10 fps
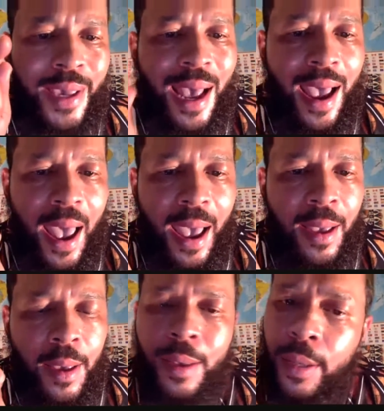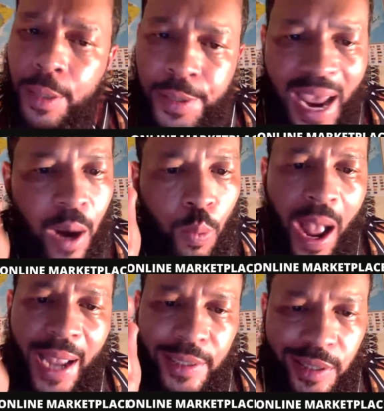kind, that
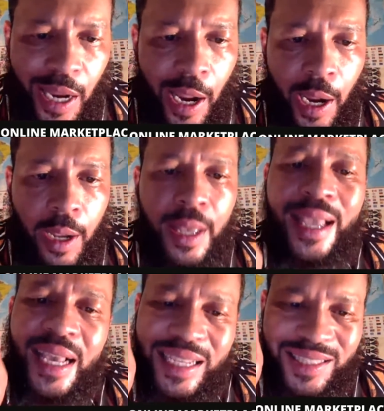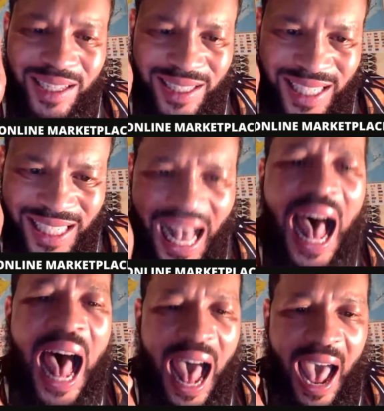right there is a
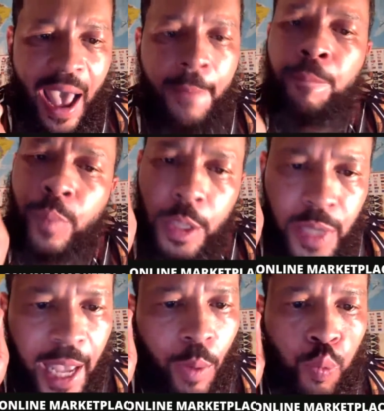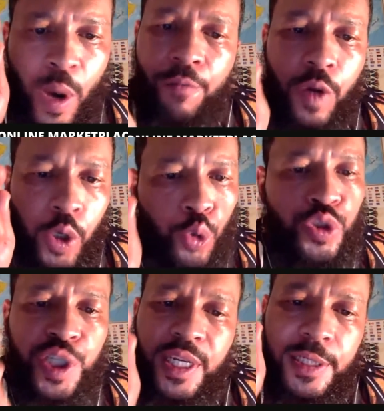sign that
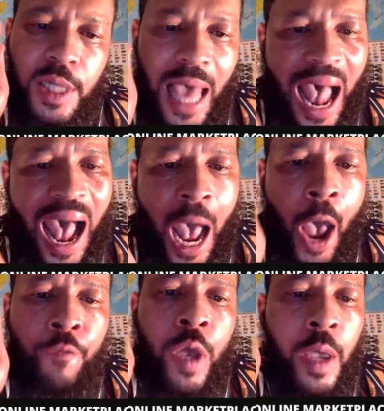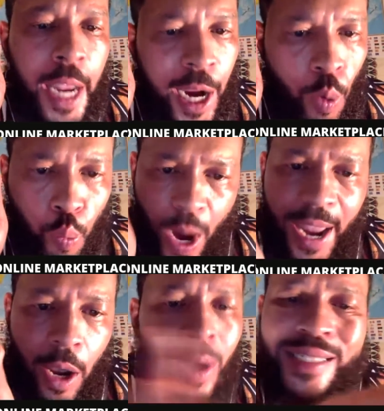revolution is live and
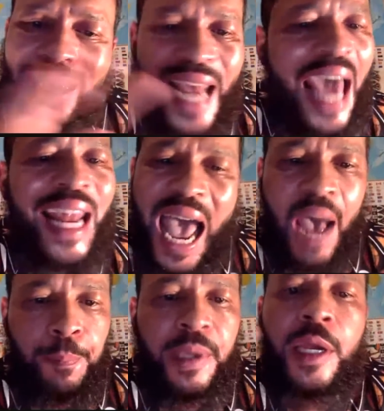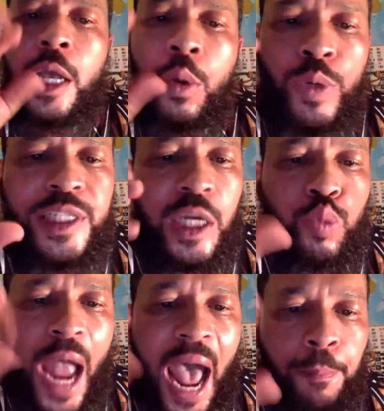well. Till that happen, we just
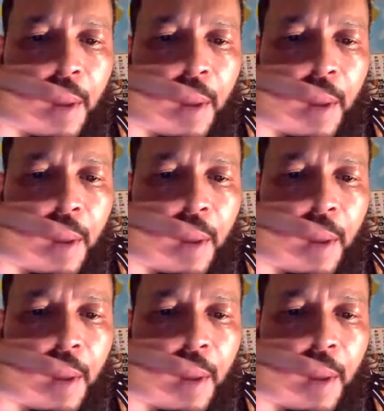rapping.